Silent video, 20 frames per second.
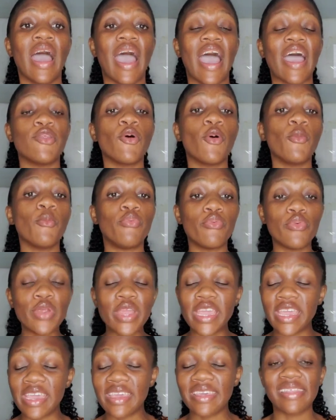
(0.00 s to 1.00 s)
i don't
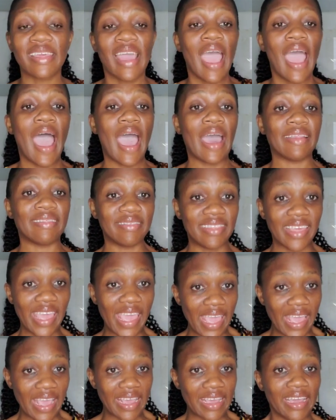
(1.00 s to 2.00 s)
breathe and
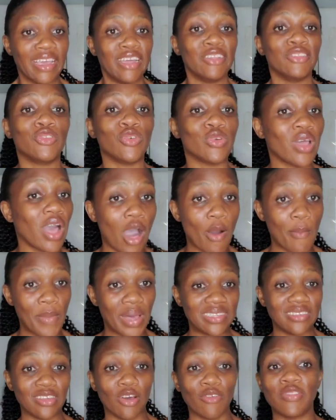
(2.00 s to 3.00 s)
think to calm
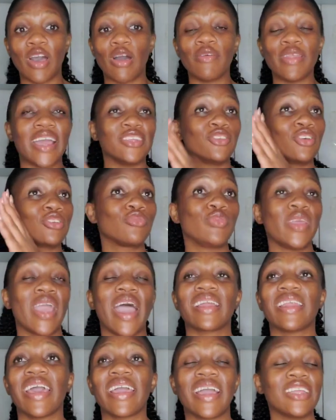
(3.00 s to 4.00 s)
myself down i just
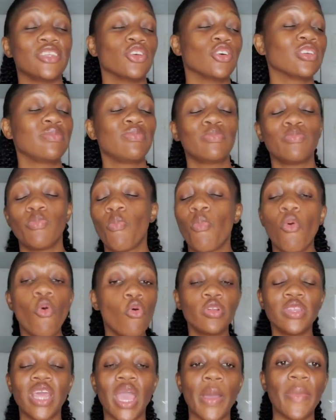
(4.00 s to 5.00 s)
react like i just
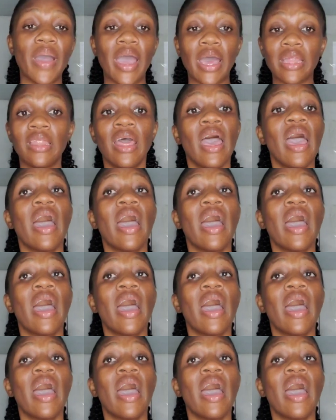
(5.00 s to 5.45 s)
pull them and